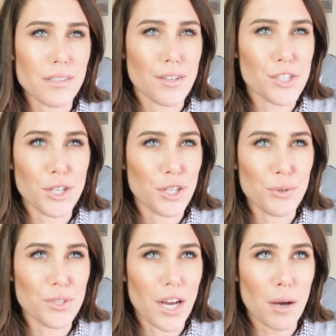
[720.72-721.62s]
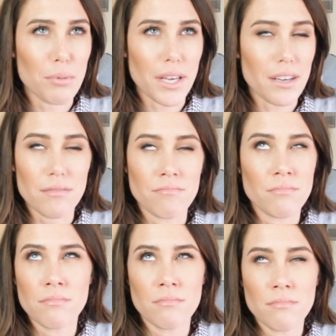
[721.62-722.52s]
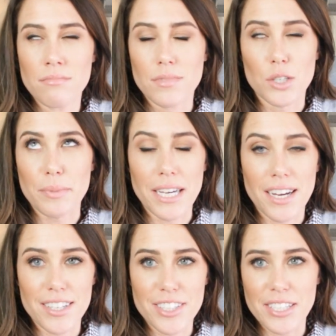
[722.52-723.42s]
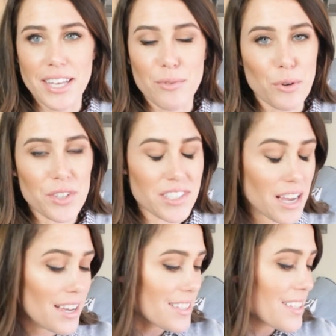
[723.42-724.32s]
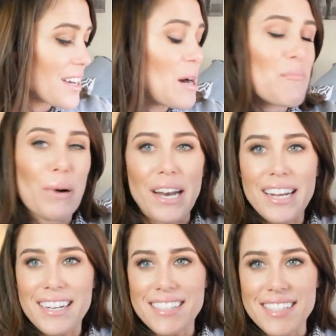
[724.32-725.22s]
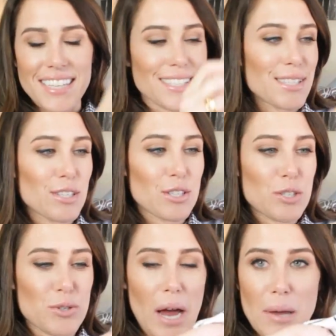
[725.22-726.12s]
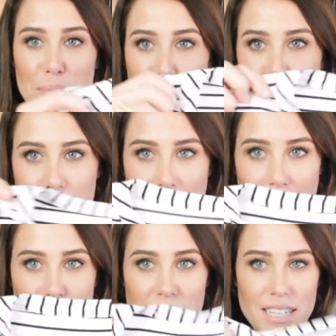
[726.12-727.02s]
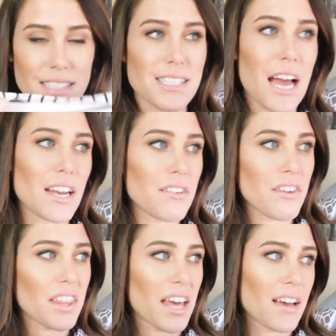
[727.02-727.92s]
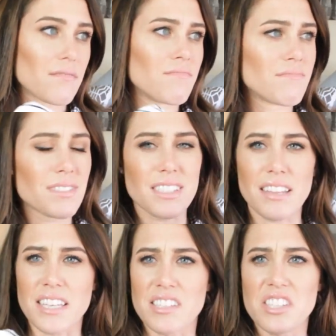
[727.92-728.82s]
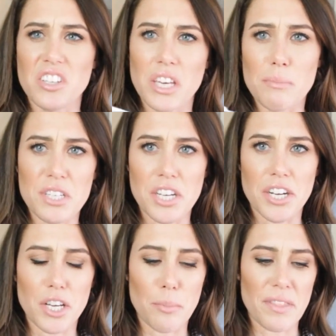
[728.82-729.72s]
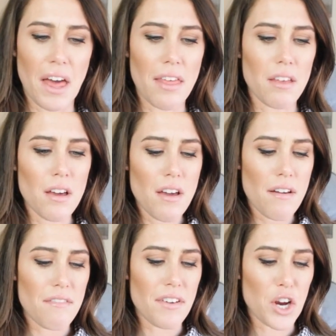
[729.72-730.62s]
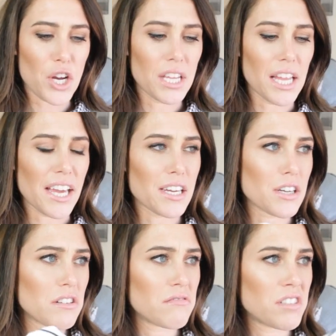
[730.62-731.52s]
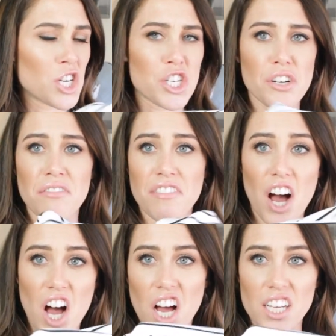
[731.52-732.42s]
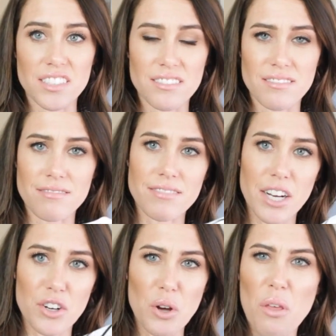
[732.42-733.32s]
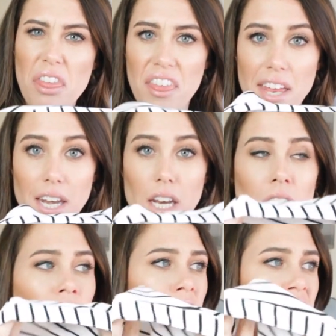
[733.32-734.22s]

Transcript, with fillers: such a you top, like, oh my gosh, he like rolled his eyes. But it is this striped blouse, and it's kind of like that, it's not that silky material, but that very like chiffon, I don't know, thin